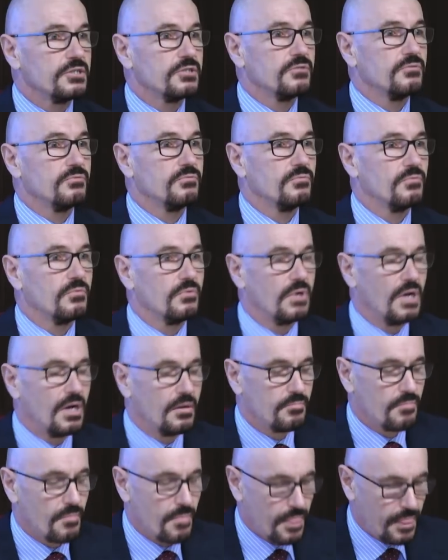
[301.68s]
to
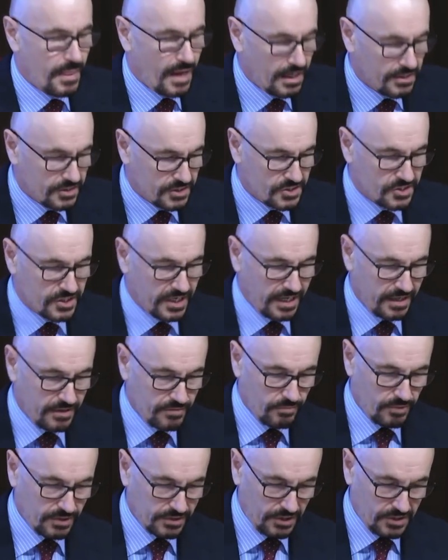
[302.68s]
understand
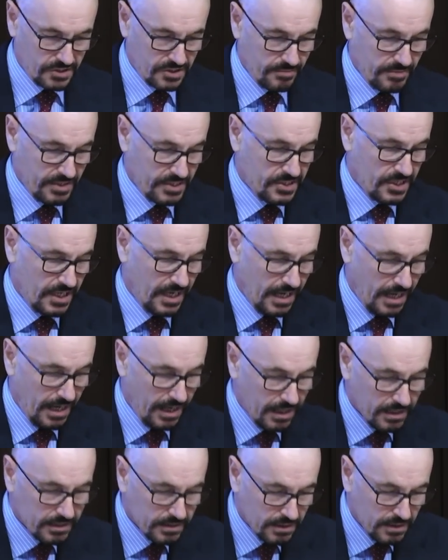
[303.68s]
what those limits
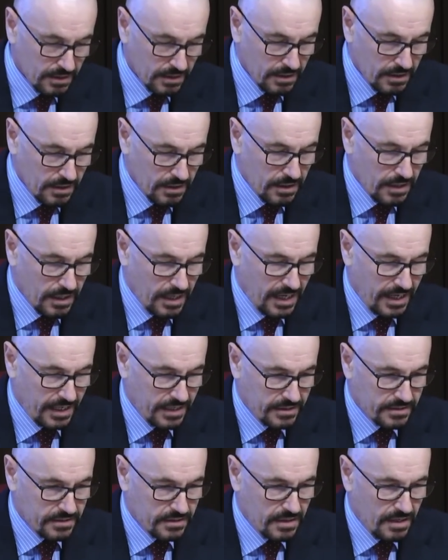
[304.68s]
are
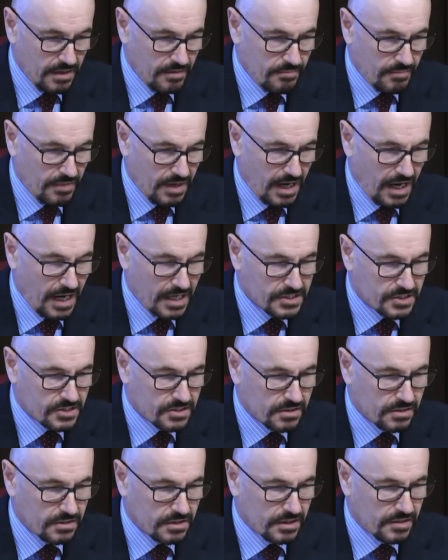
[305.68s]
and ask
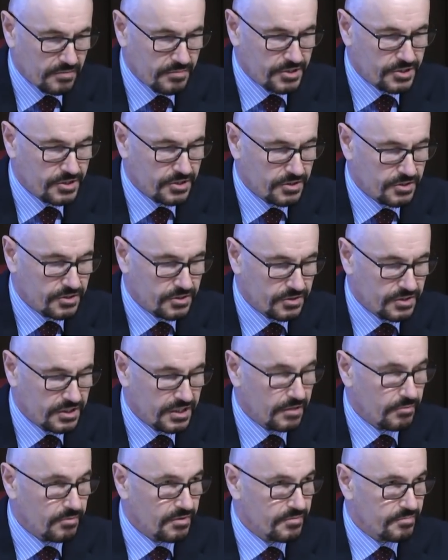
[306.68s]
the Commission to
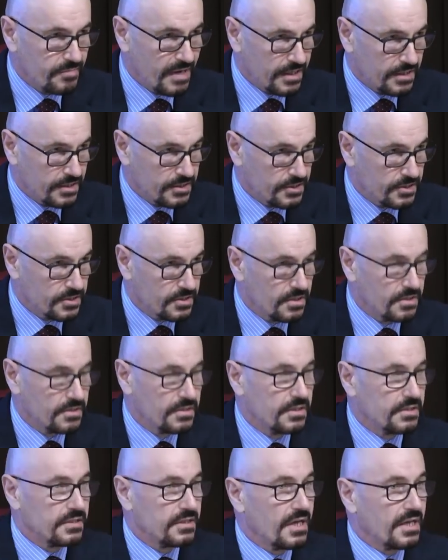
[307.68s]
deal with matters
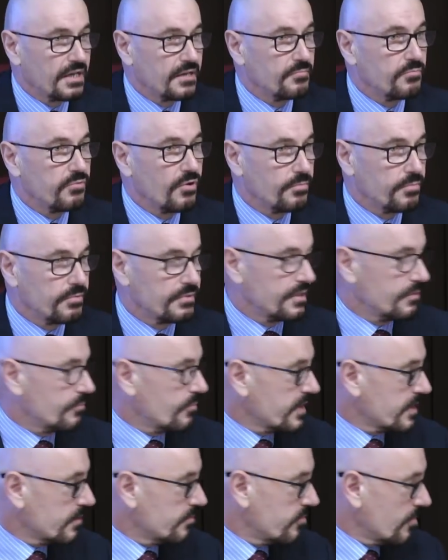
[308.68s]
that we
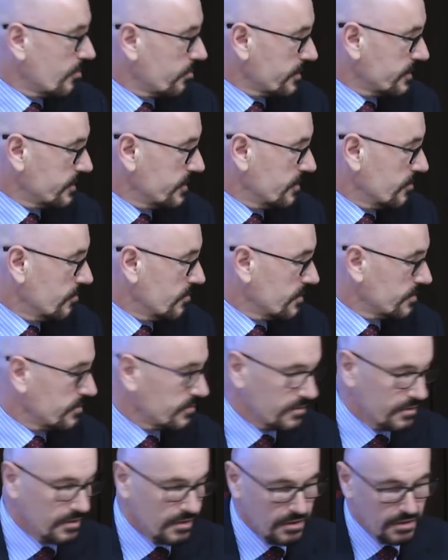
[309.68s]
can properly deal with,
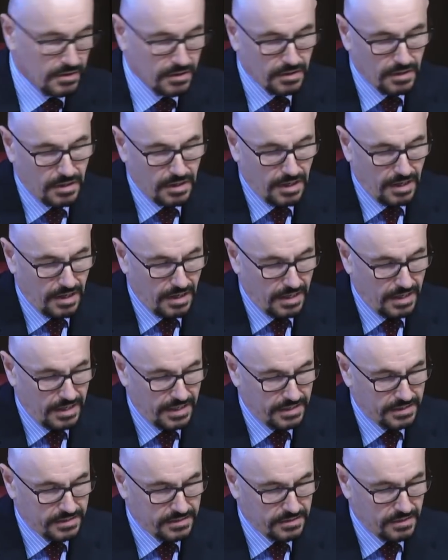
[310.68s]

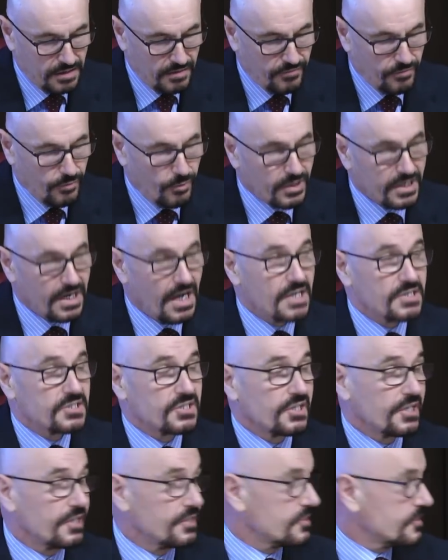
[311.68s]
and avoid
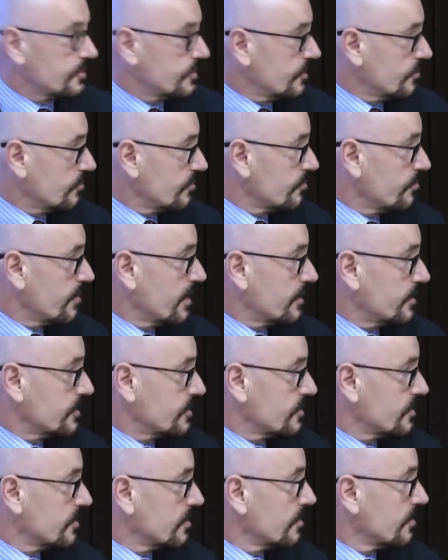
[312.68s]
asking us to deal with
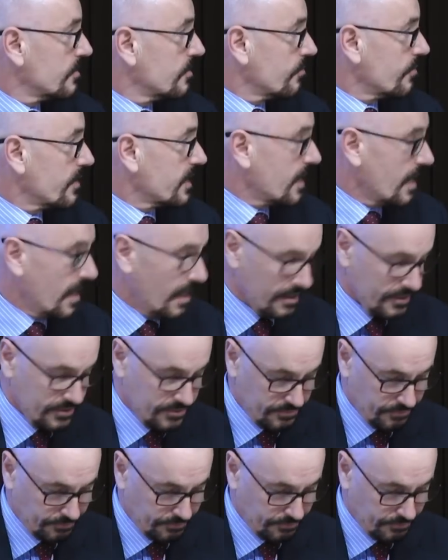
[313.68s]
matters that we can't.